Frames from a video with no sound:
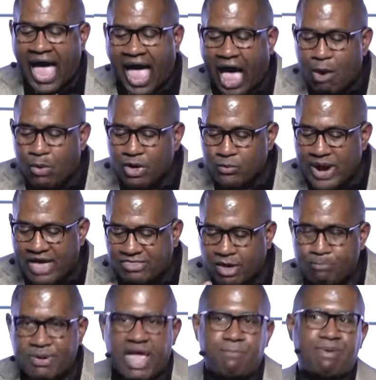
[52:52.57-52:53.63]
I would
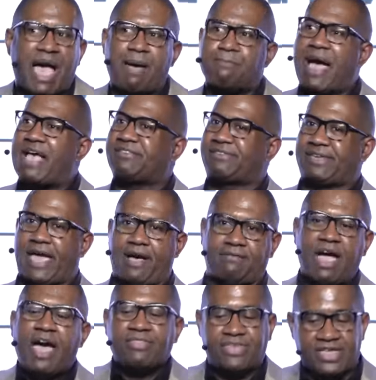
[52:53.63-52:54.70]
rather be by
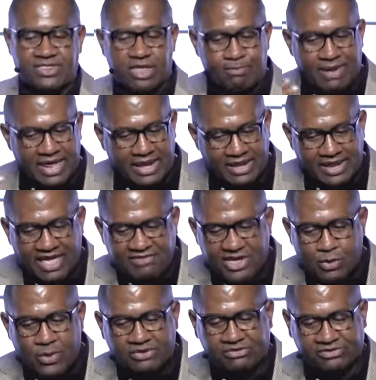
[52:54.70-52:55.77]
myself than to be
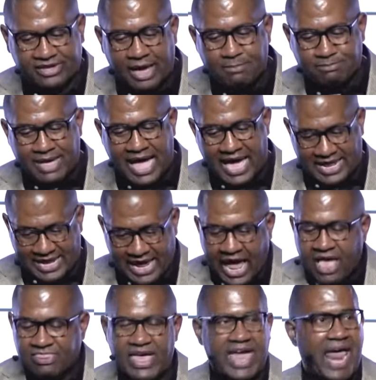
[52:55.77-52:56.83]
living with somebody
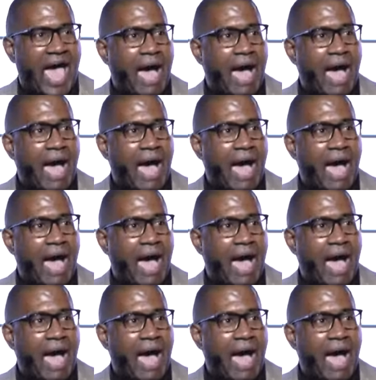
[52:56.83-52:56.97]
that